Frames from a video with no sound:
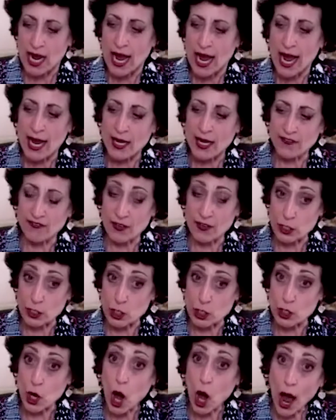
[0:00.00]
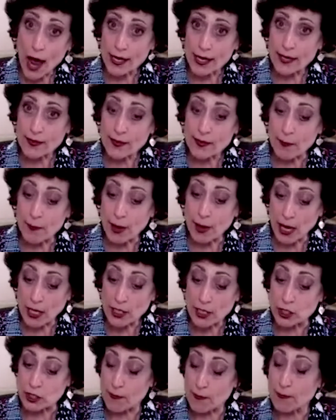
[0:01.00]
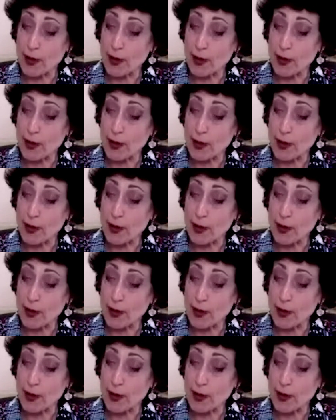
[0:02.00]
And if it's not in the budget,